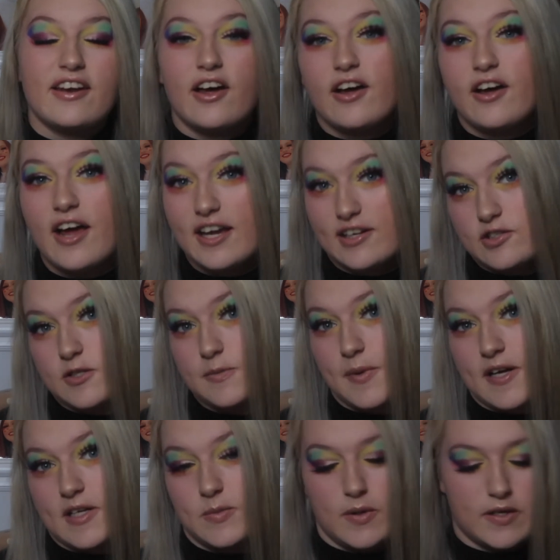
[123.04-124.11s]
her Extra
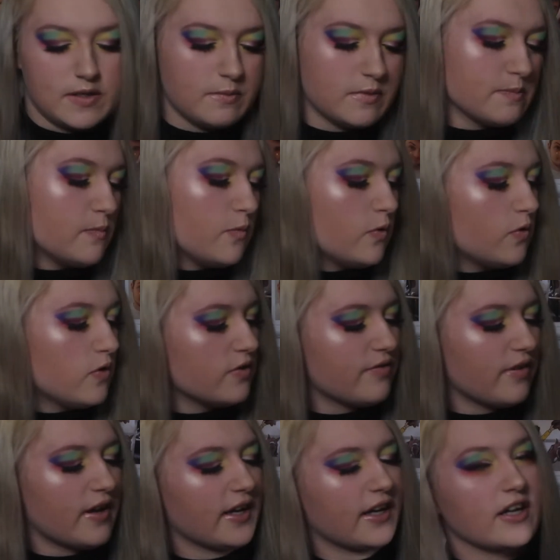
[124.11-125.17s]
Spice one was more of
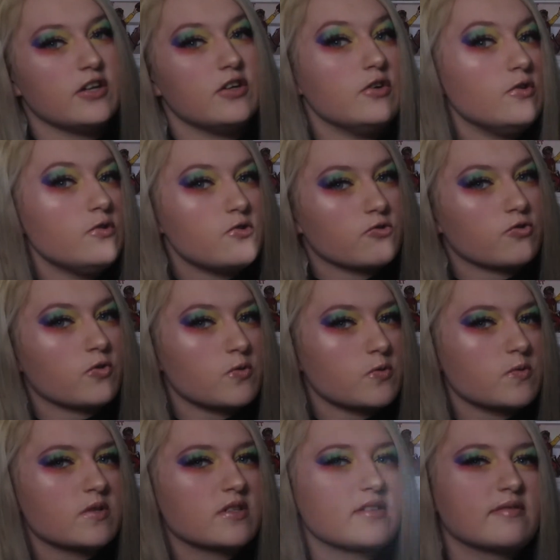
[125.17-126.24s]
like a
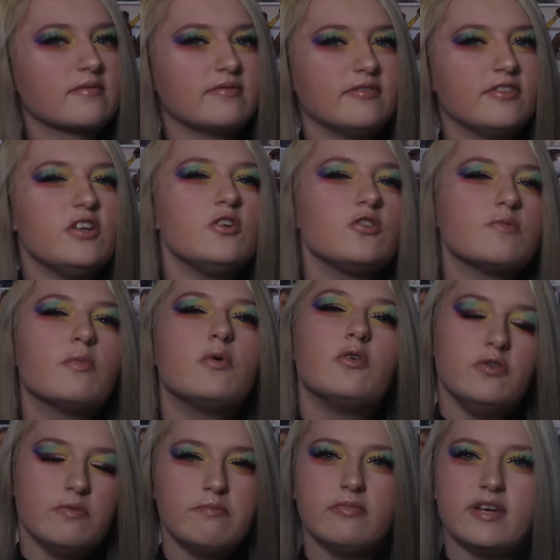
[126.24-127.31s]
neutrals.
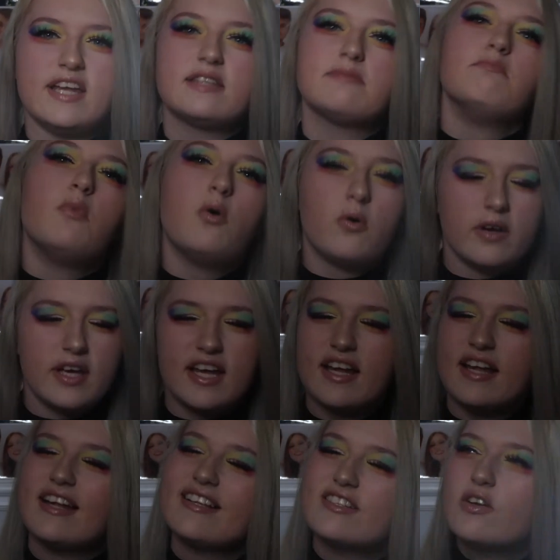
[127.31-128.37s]
It's
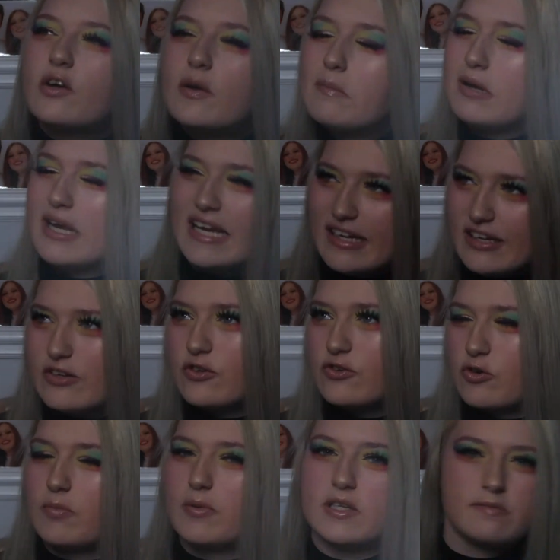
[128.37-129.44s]
not completely
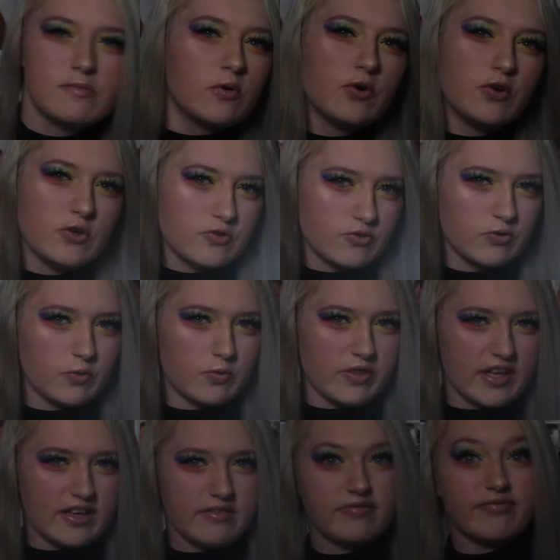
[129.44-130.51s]
neutral, but it's more neutral
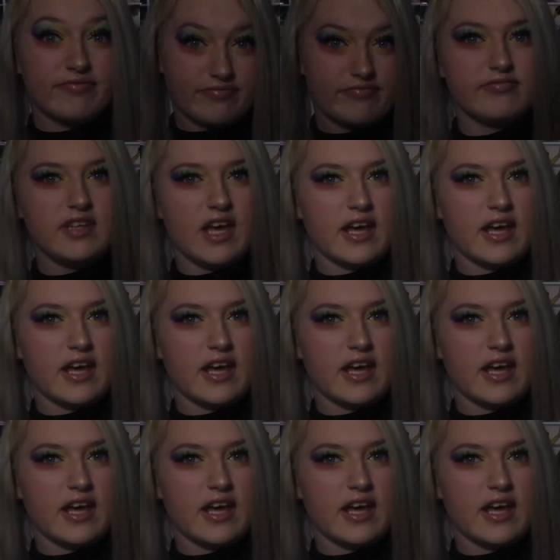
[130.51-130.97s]
than the